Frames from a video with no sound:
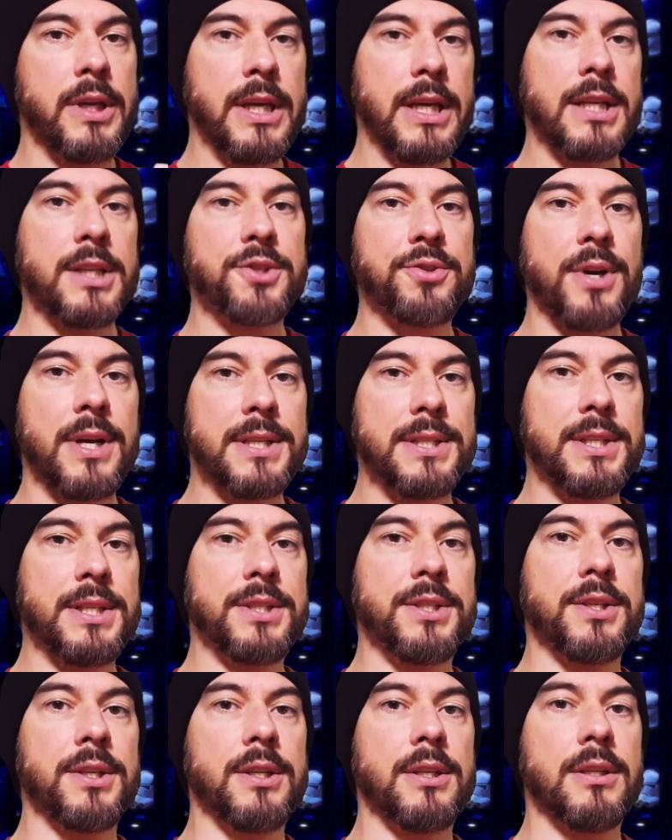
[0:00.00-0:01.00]
get the
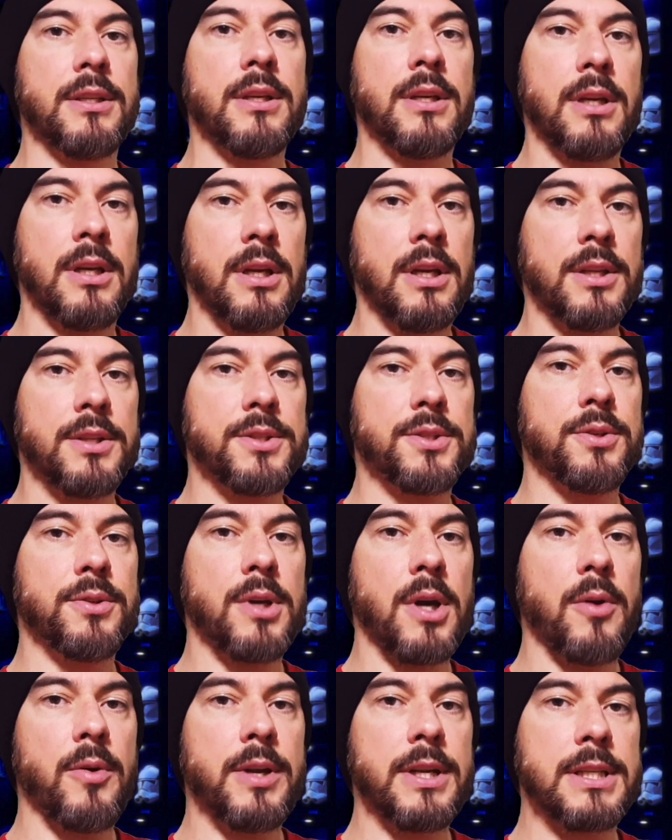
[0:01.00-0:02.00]
transition to
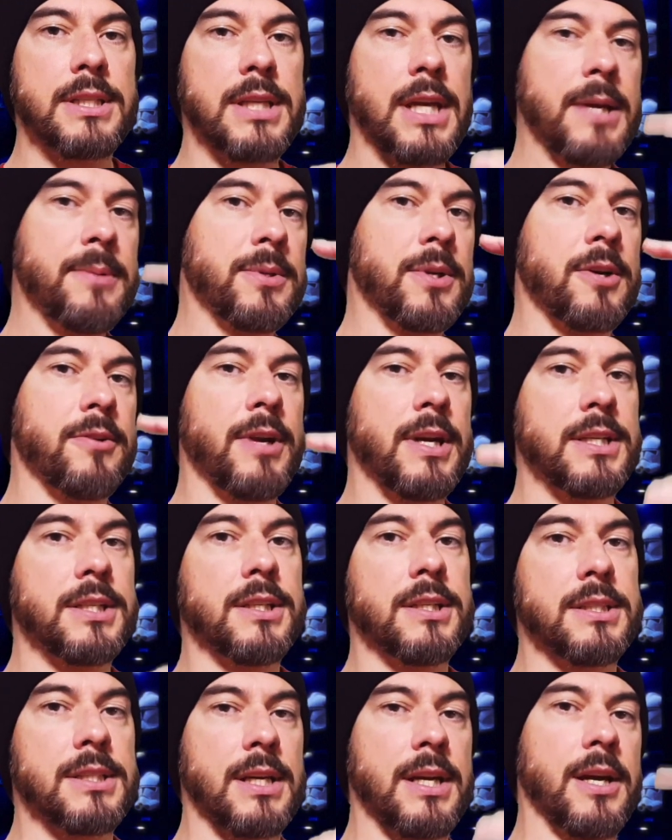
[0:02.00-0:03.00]
go in the same
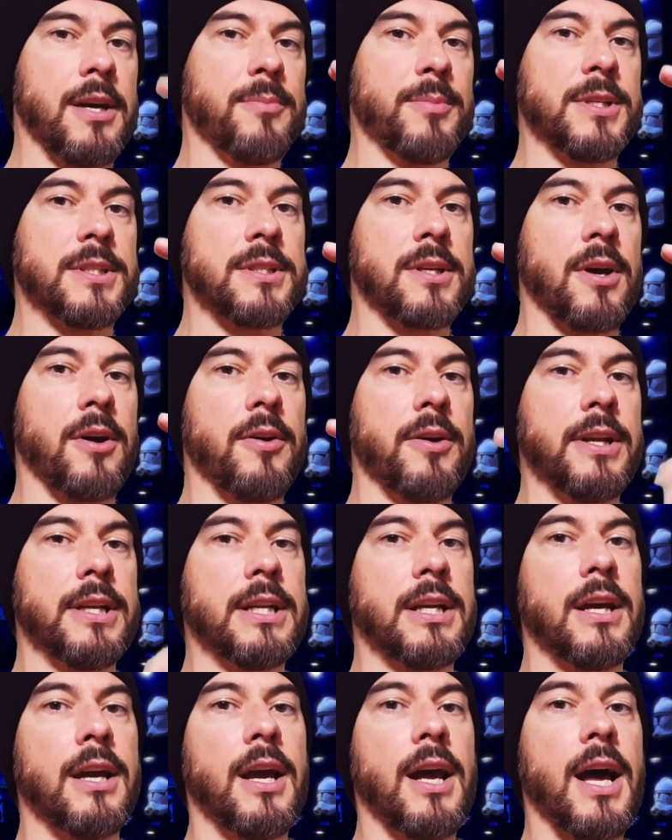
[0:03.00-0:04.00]
direction as the helmet's
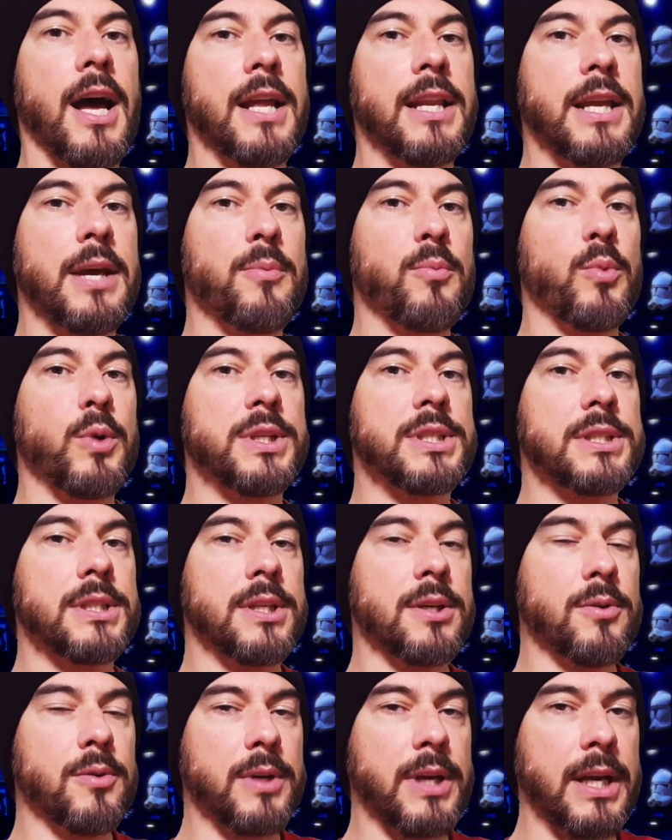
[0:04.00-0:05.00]
going, and then we
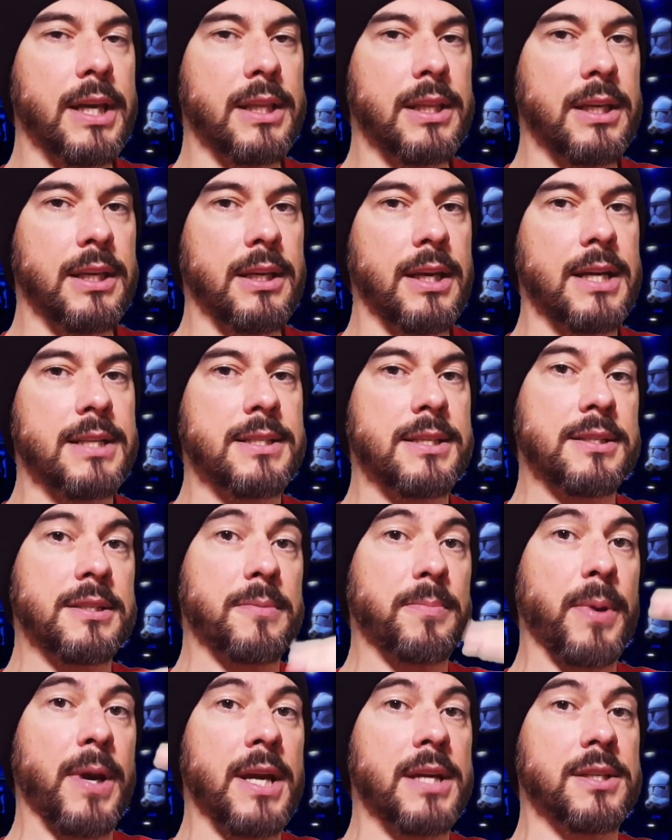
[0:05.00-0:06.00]
still get the
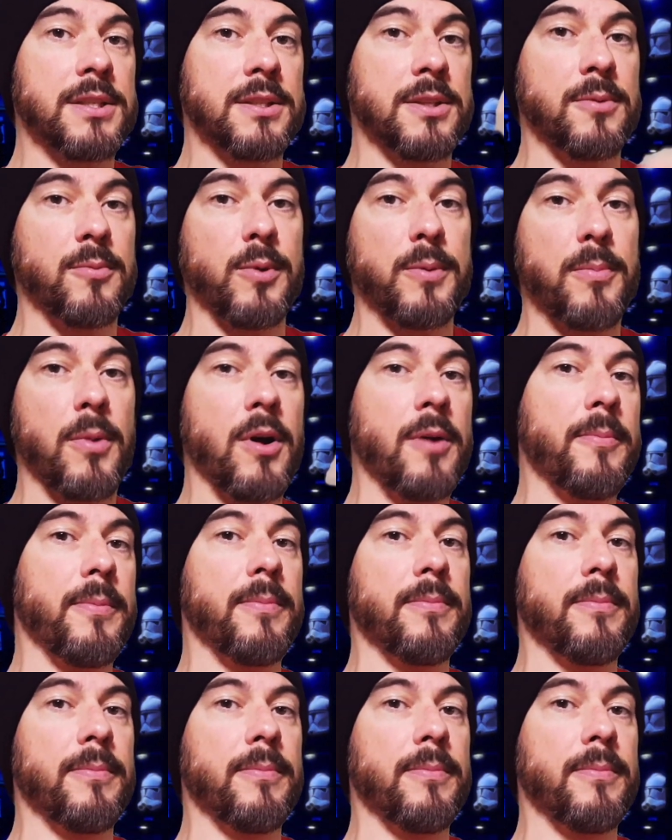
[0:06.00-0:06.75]
anticipation that we might